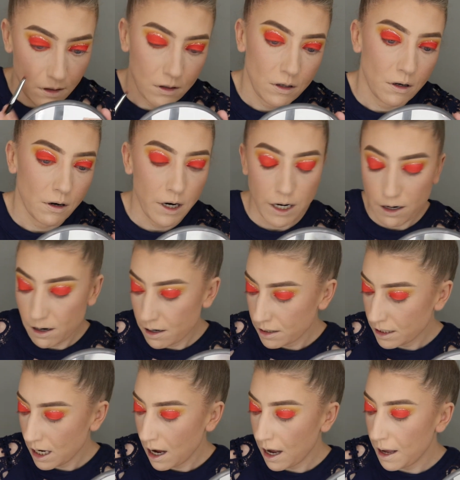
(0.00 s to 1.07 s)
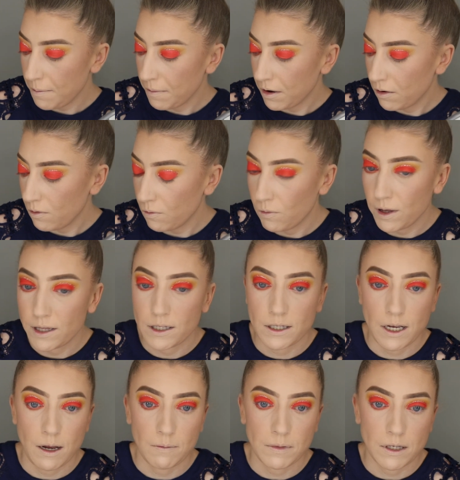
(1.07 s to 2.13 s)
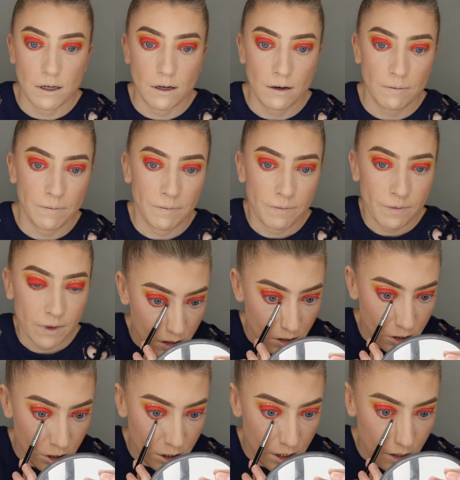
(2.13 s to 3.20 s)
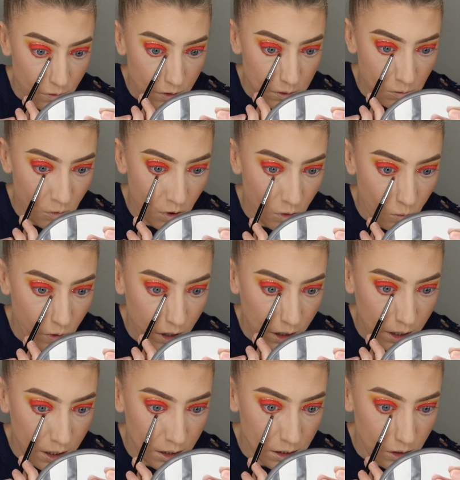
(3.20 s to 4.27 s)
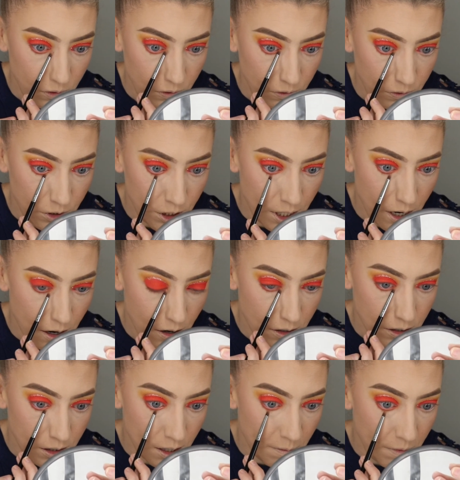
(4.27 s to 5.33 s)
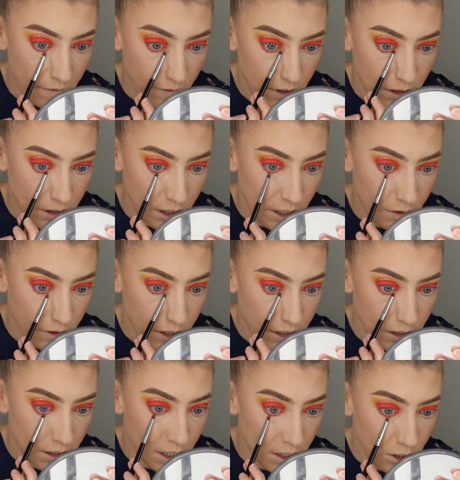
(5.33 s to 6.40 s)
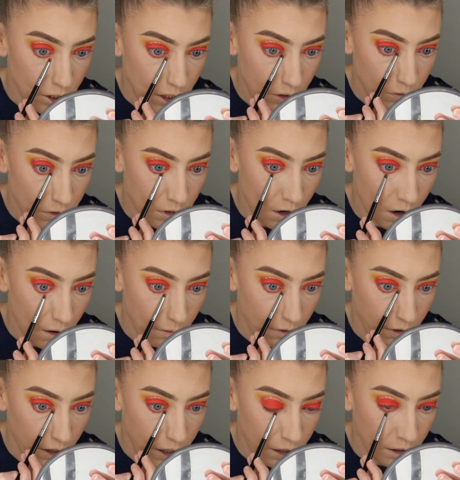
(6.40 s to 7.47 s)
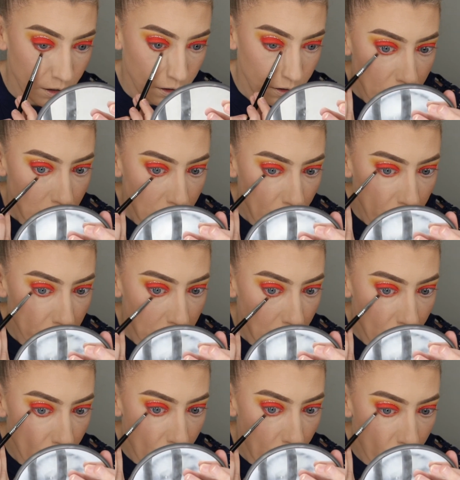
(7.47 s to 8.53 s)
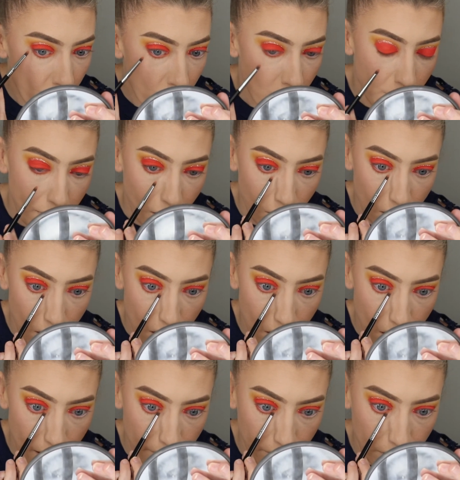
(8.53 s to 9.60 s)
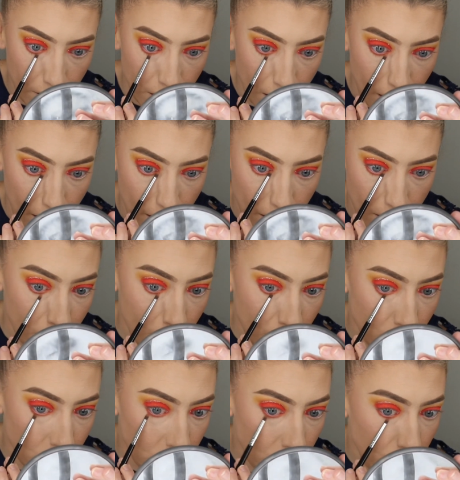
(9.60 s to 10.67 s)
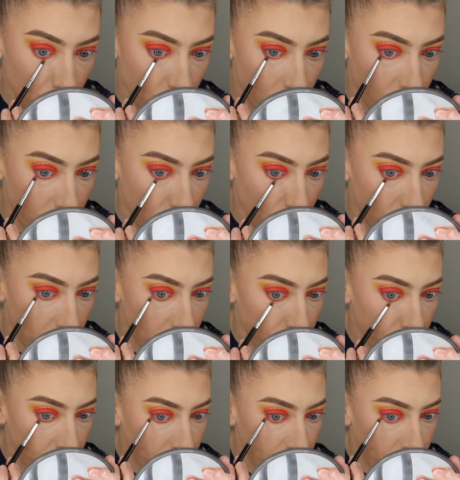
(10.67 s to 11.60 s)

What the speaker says: During her time with Samson, she was more willing to share some of the secrets that she was harboring. He seemed to know more about her every day than she knew of him.